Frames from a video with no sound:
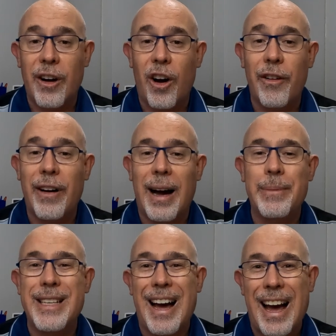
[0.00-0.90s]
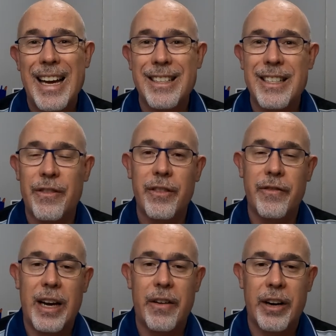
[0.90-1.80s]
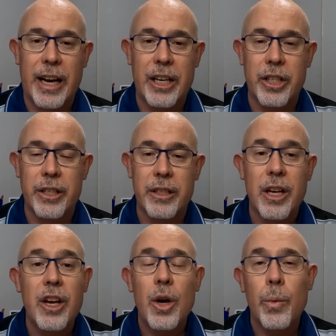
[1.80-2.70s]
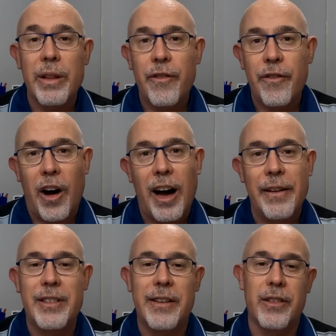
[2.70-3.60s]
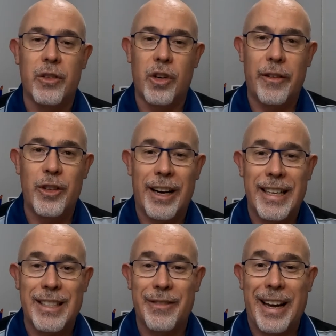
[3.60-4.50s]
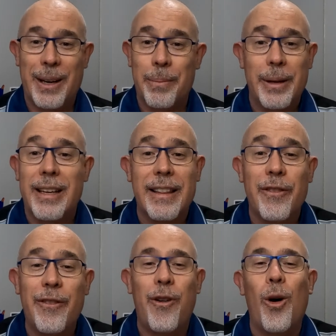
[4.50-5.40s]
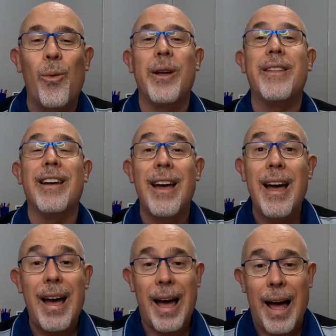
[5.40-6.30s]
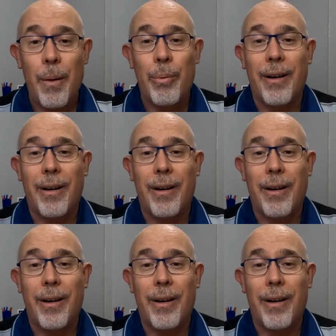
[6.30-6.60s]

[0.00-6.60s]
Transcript: that offer up to 8 different variations, with 5 different drivetrains availability that fall within our